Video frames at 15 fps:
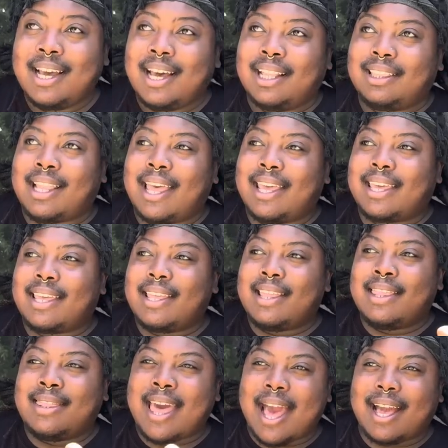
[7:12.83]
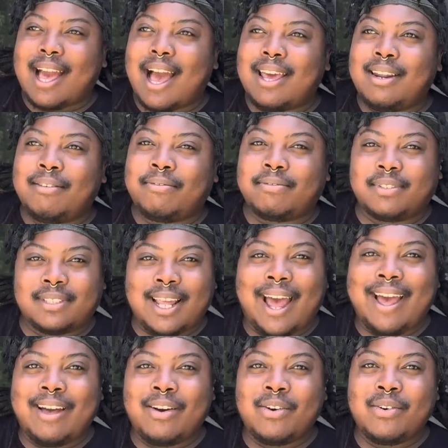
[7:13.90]
Like that kind of
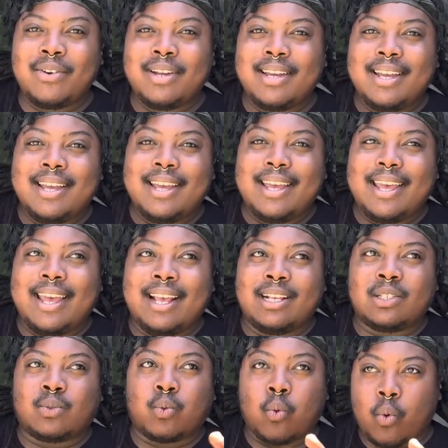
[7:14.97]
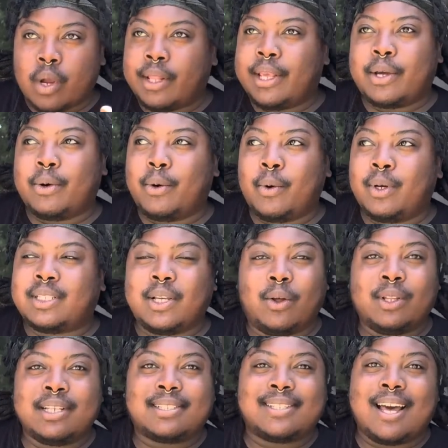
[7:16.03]
style is really cool. It's the
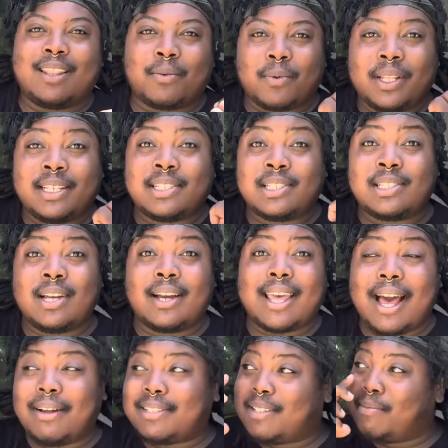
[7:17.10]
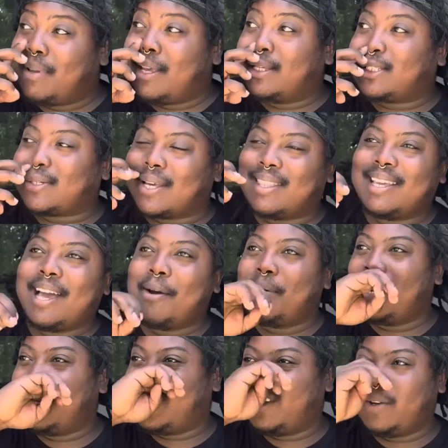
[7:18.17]
only style that really stuck out to me. So I think I want
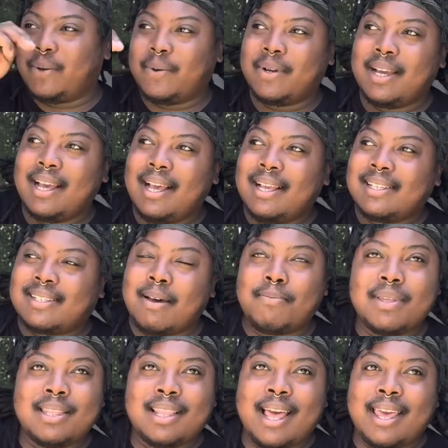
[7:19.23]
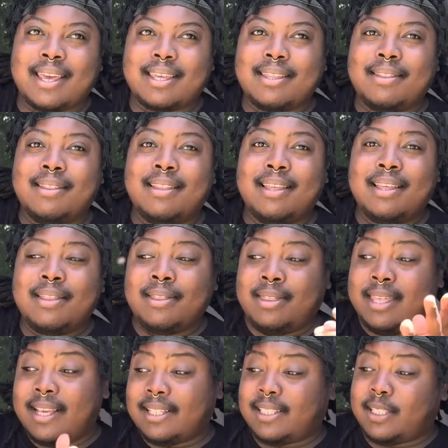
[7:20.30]
to do something like
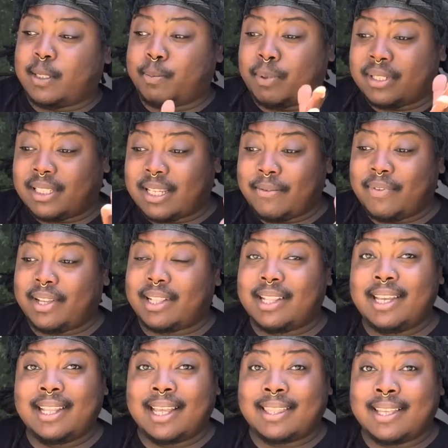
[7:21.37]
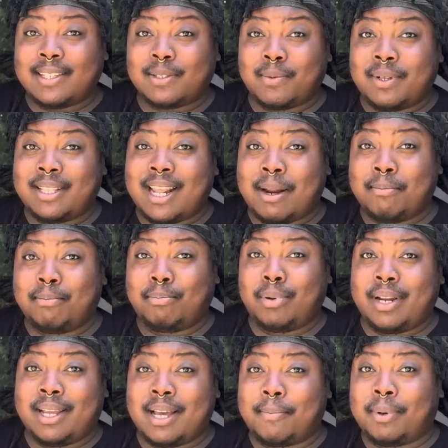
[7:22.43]
this specifically, like this one that I'm
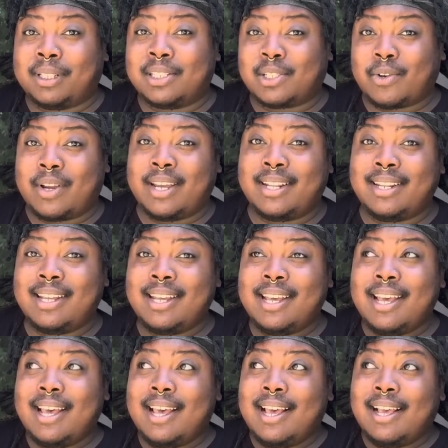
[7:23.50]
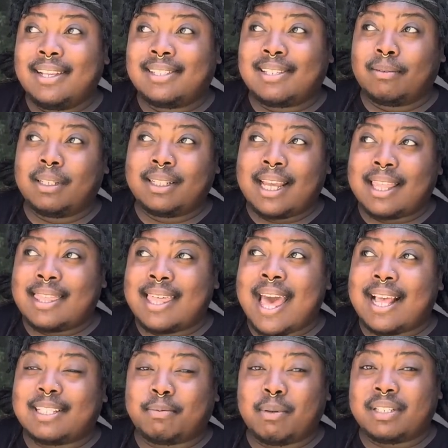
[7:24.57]
putting up on the screen. Something like
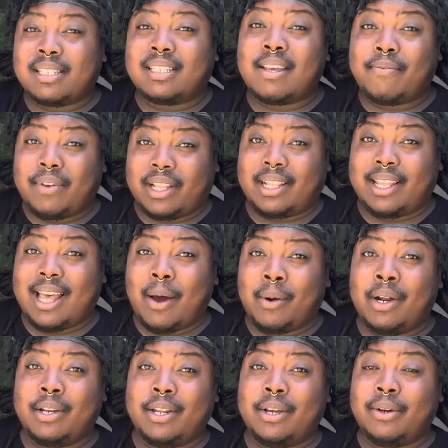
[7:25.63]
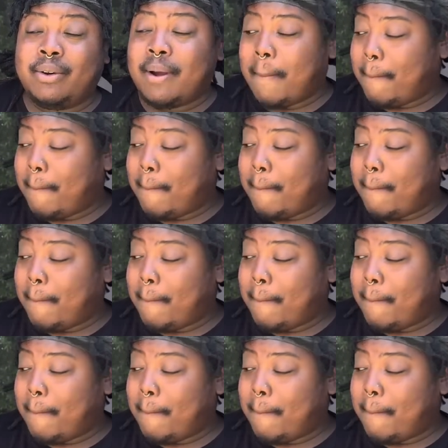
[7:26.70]
that specifically I want to do.